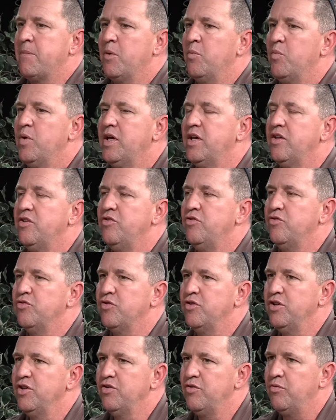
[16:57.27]
we can use
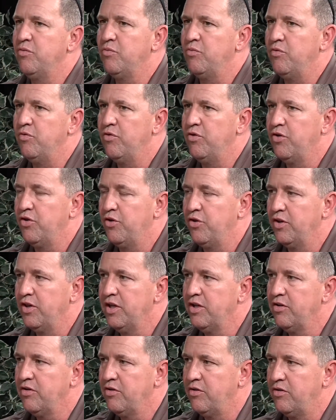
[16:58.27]

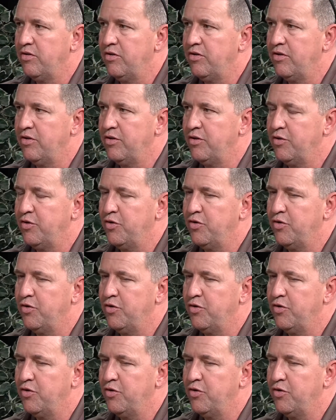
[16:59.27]
little